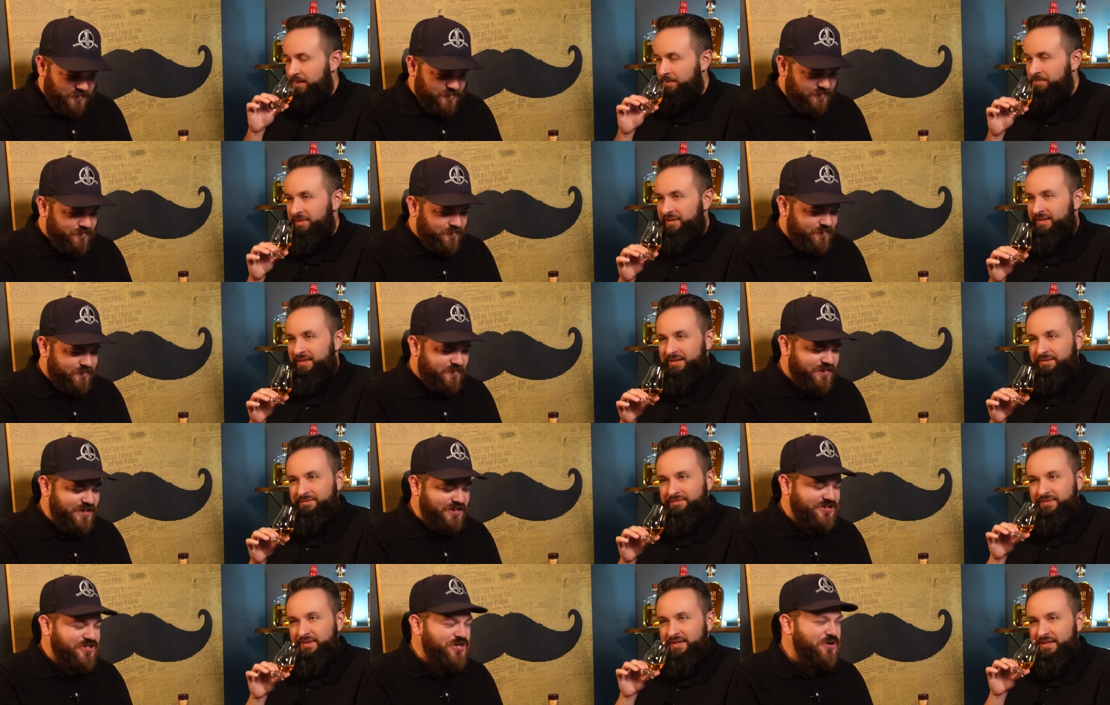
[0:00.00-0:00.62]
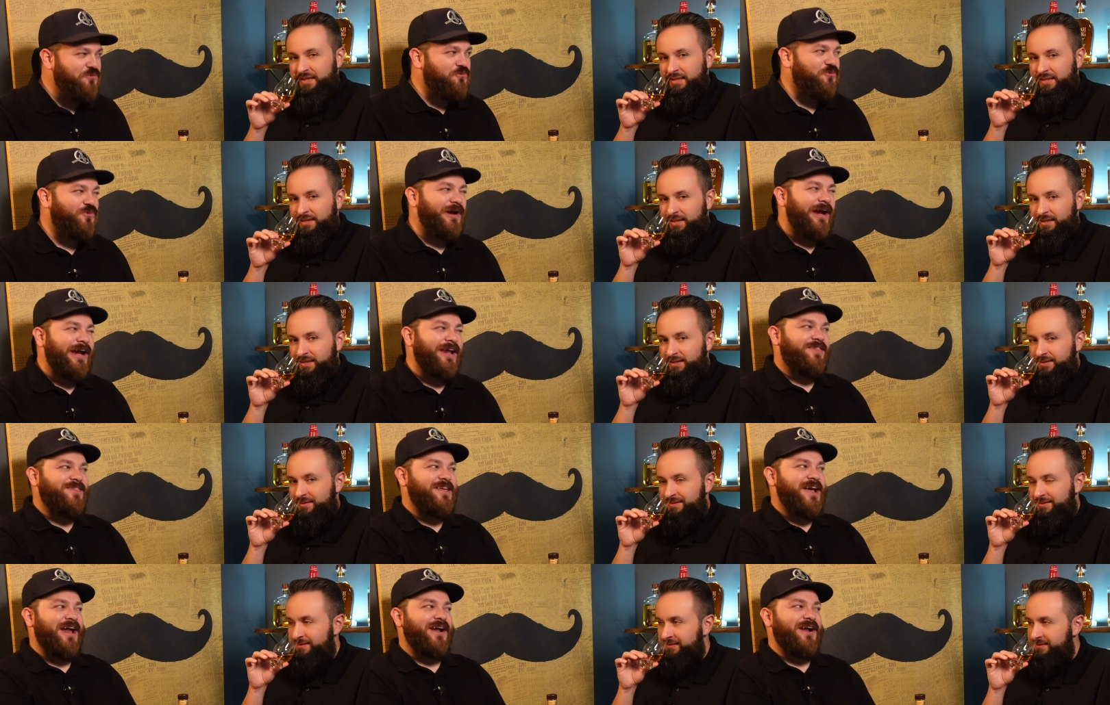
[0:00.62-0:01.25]
Speaker 1: I mean, like Did vanilla. you read
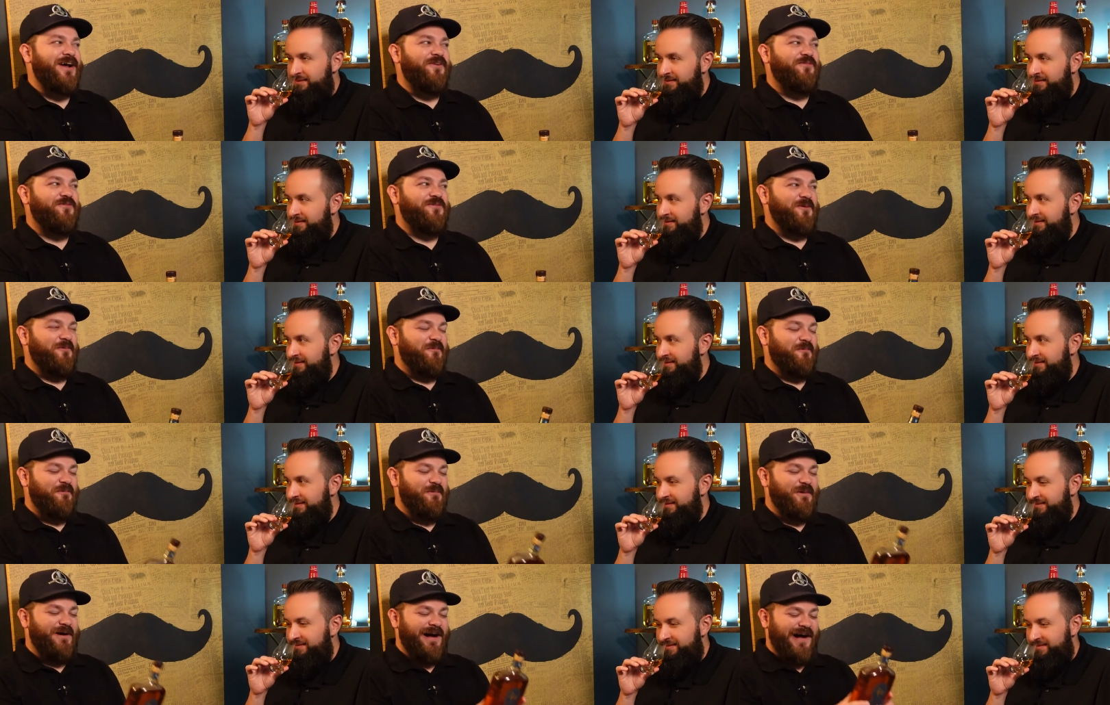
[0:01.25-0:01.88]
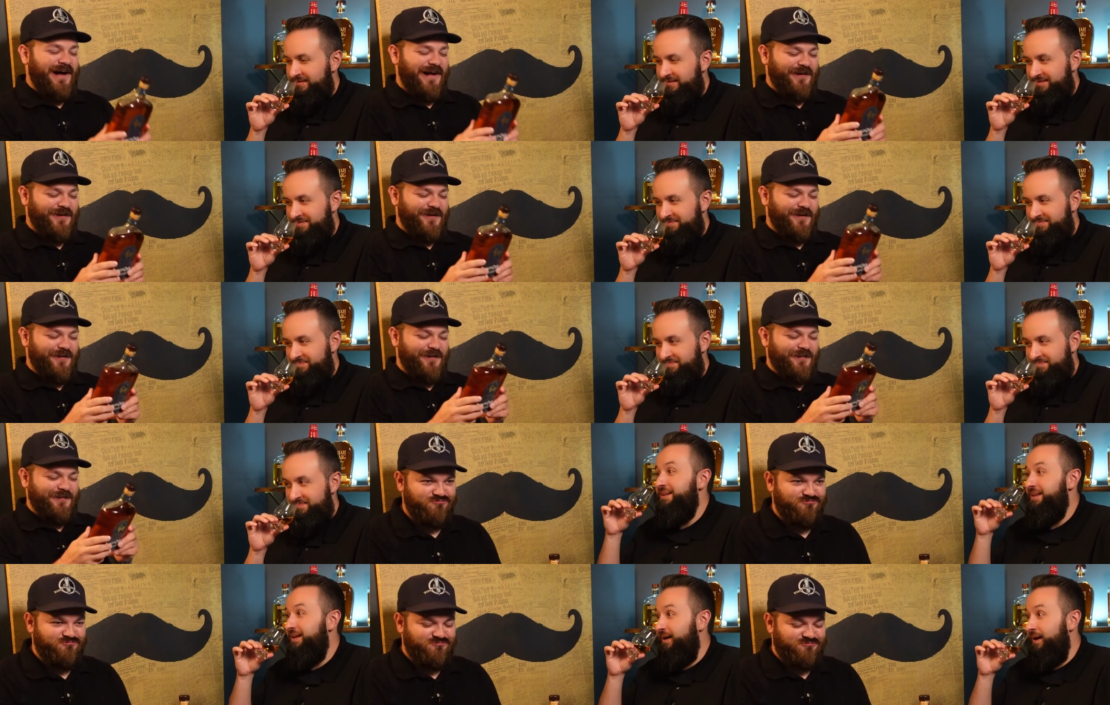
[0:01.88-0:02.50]
that off the bottle?
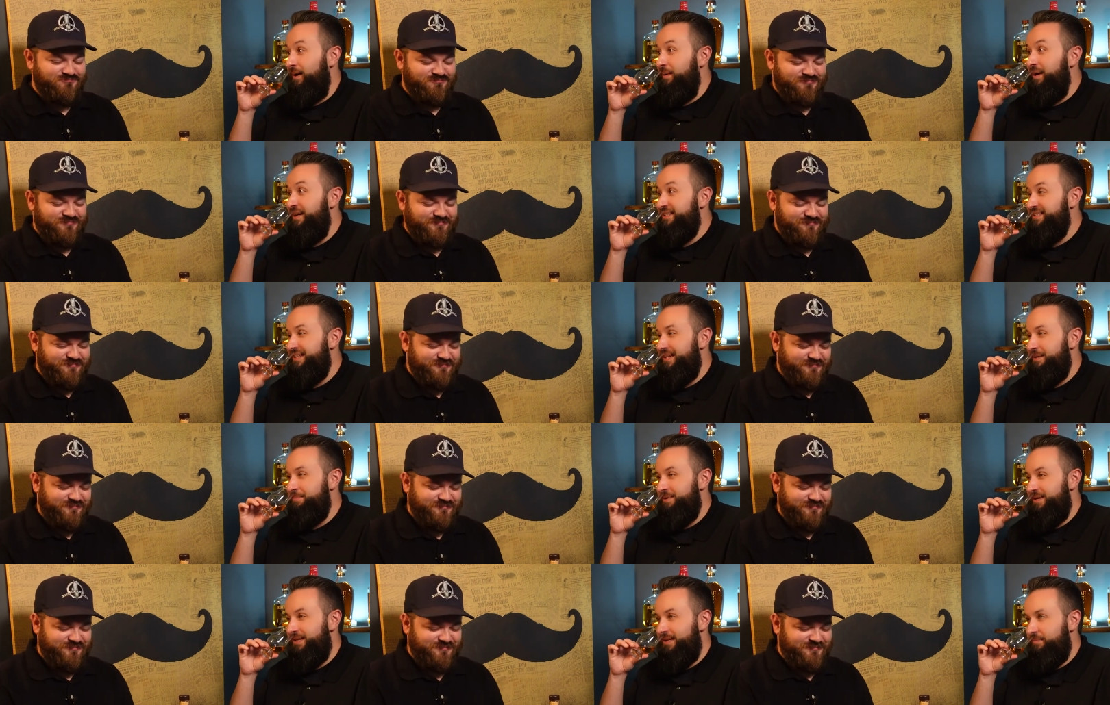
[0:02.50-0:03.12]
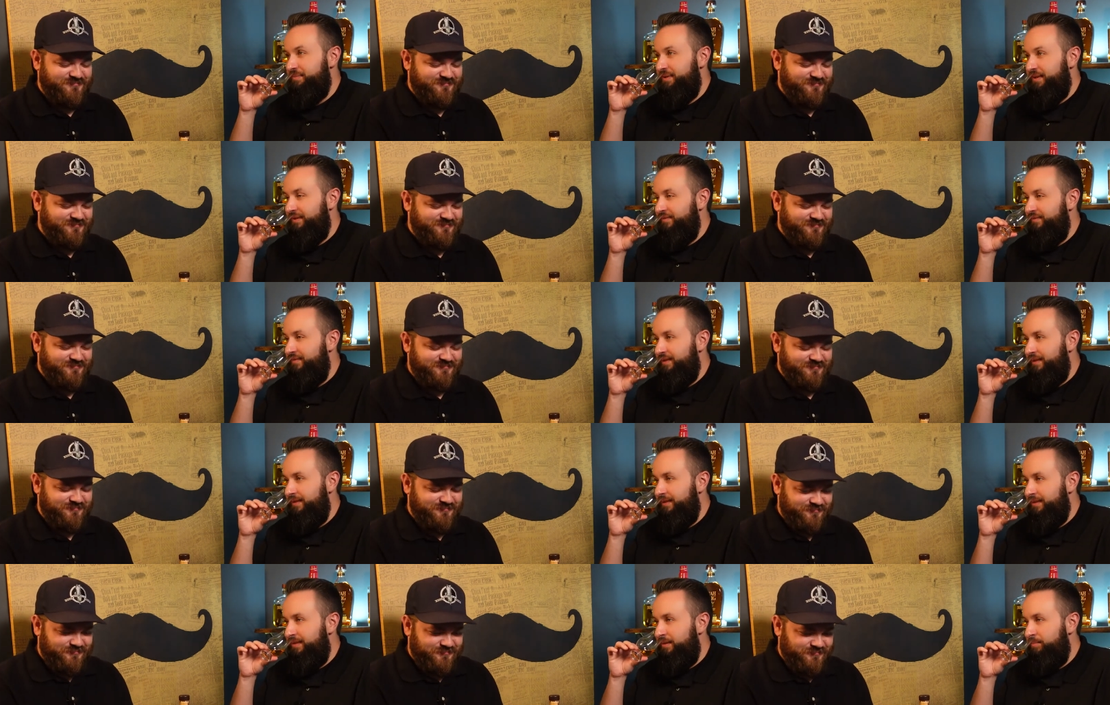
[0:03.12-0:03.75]
No, I'm actually I'm picking up like a
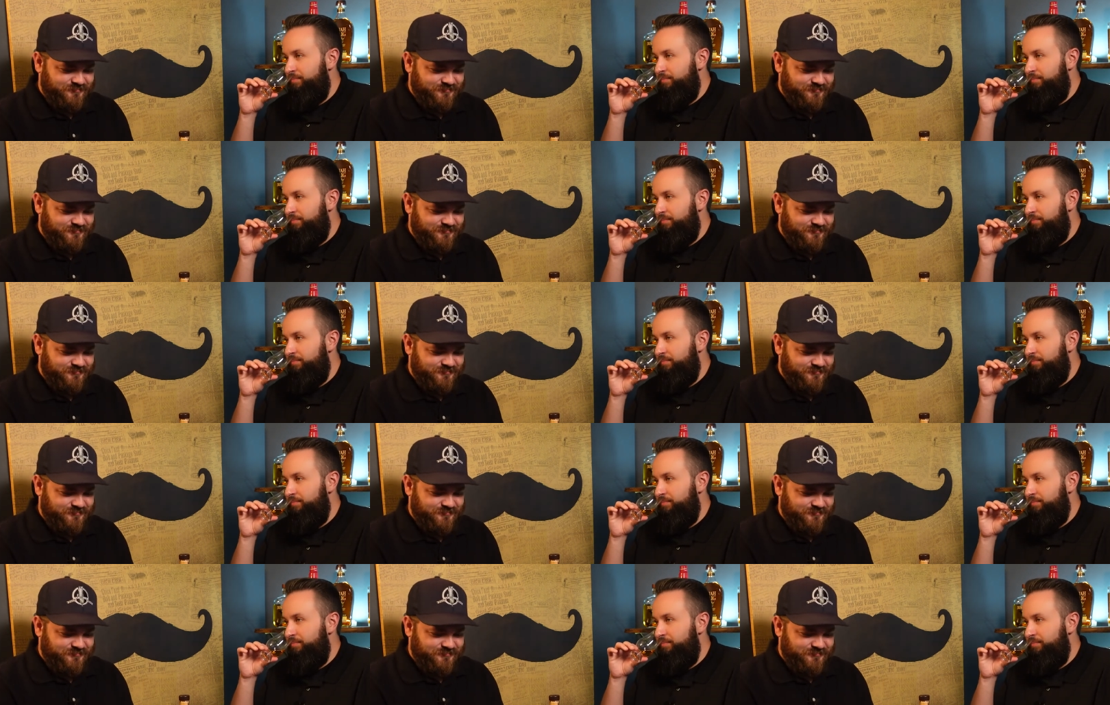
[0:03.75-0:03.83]
vanilla